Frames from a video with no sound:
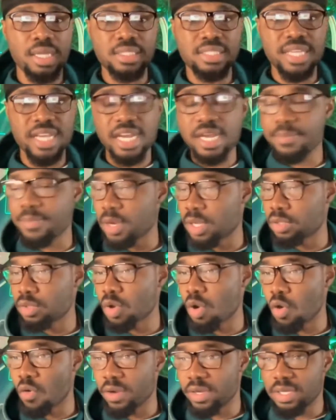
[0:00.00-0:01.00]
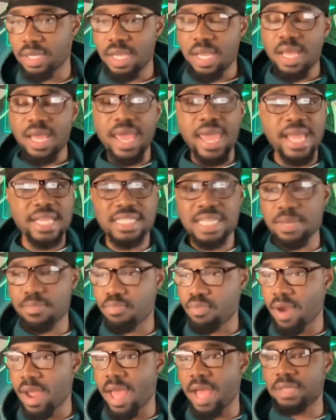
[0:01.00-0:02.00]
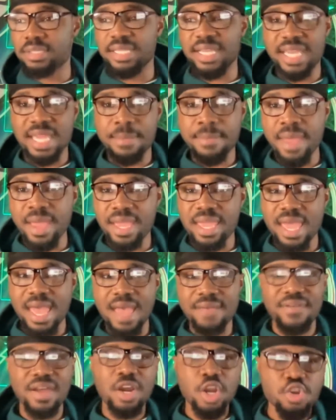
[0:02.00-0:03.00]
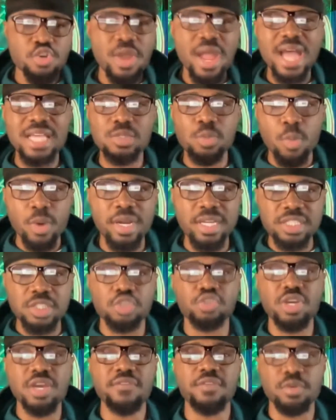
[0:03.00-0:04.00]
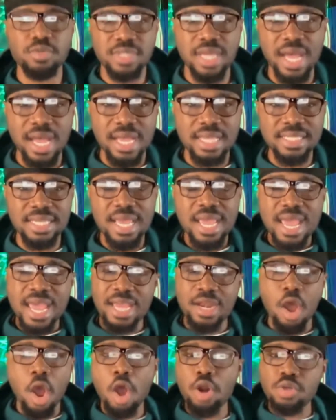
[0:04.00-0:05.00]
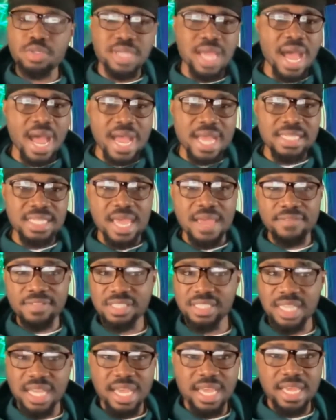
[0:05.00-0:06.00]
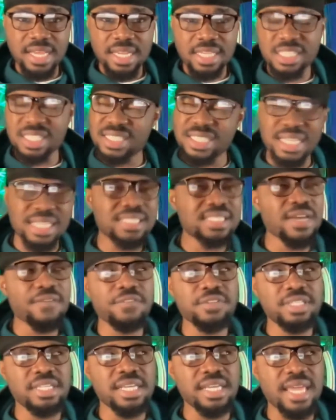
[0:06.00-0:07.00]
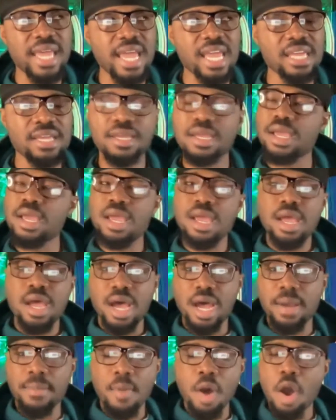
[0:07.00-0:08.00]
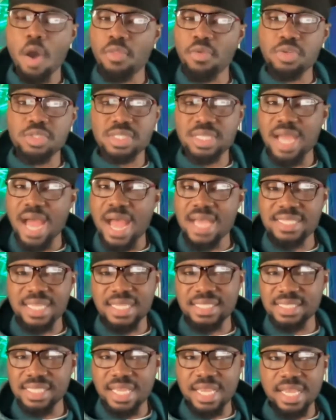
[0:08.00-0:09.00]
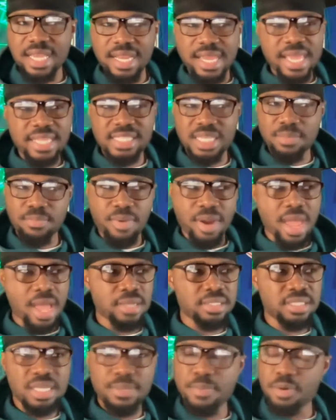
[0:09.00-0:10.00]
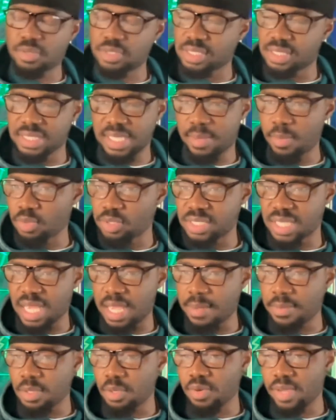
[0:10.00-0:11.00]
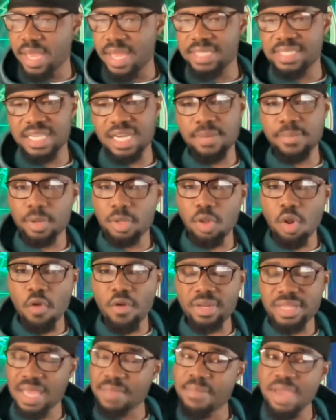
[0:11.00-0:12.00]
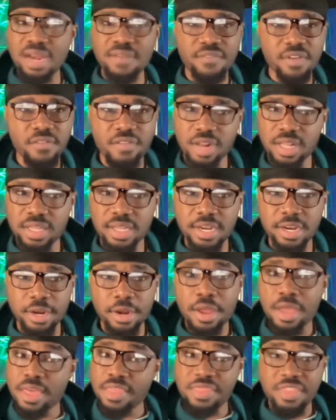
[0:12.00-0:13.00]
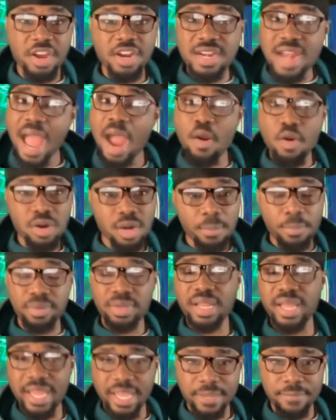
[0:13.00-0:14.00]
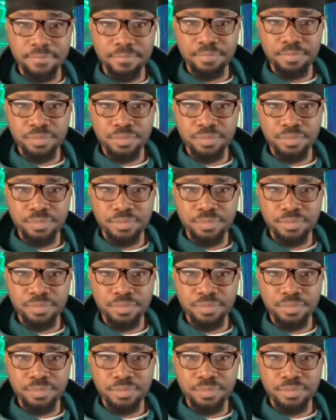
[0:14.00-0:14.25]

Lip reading: Terry McLaurin, A.J. Brown, DK Metcalf. I know you guys want us to trade for those guys. And all those guys have said, except for DK, all those guys I said, A.J. Brown, Deebo Samuel, and Terry McLaurin, they made it very clear. They're not going to play